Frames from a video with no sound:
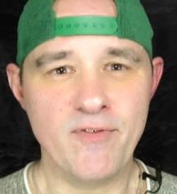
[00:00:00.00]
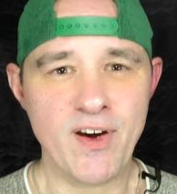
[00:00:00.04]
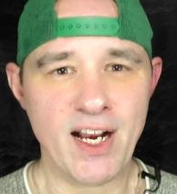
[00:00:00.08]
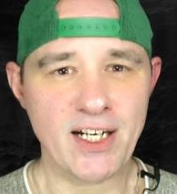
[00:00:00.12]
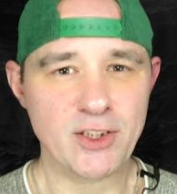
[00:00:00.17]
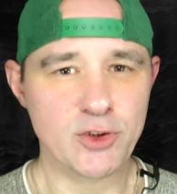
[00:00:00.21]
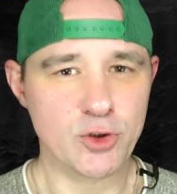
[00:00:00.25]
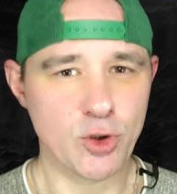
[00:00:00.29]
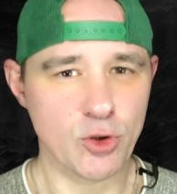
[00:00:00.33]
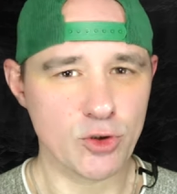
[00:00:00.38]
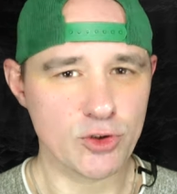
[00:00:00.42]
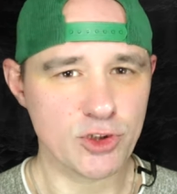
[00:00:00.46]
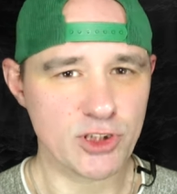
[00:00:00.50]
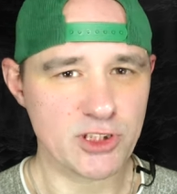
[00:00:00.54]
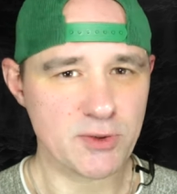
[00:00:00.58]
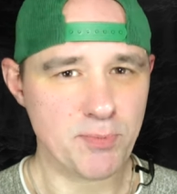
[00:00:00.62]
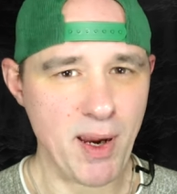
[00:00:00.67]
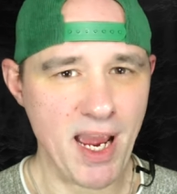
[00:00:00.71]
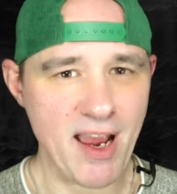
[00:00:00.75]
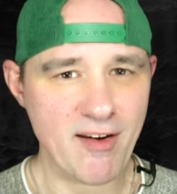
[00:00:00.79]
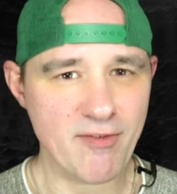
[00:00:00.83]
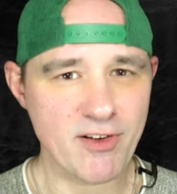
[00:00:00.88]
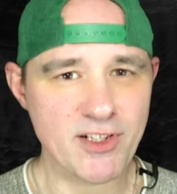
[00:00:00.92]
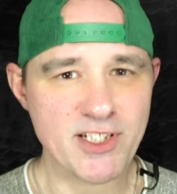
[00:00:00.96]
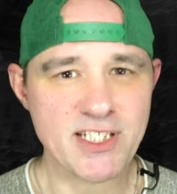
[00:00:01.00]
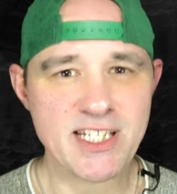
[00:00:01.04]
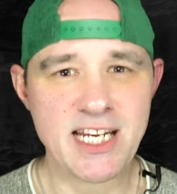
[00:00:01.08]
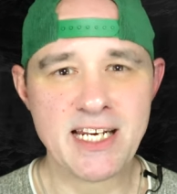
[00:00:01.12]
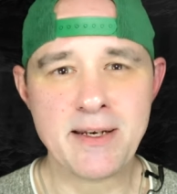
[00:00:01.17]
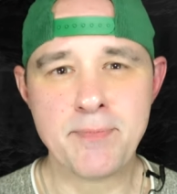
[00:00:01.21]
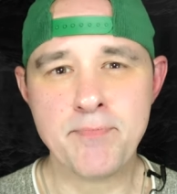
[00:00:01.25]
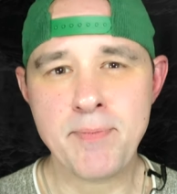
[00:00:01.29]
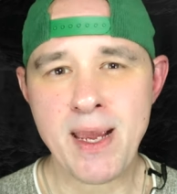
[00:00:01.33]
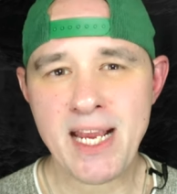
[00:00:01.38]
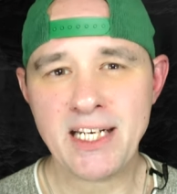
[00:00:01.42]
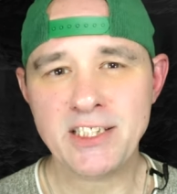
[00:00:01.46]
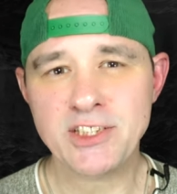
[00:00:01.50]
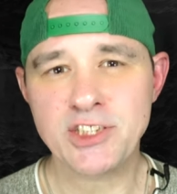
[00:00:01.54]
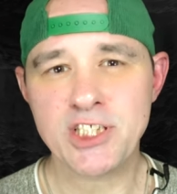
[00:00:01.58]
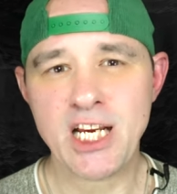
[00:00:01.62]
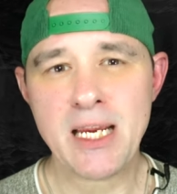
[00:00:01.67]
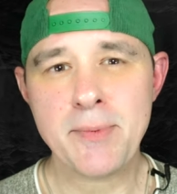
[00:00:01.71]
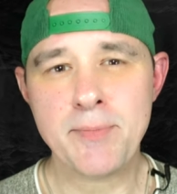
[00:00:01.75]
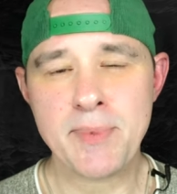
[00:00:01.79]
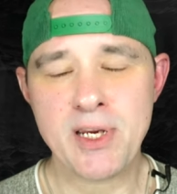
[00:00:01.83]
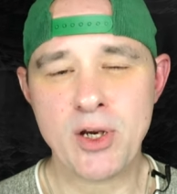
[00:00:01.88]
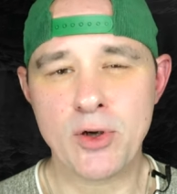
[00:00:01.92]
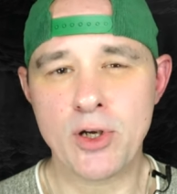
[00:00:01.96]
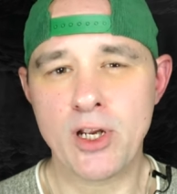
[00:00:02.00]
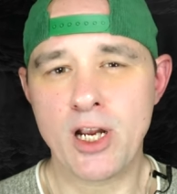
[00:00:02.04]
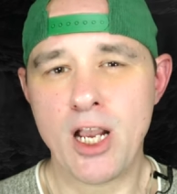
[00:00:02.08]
fact, Georgia's parents had met Jamie on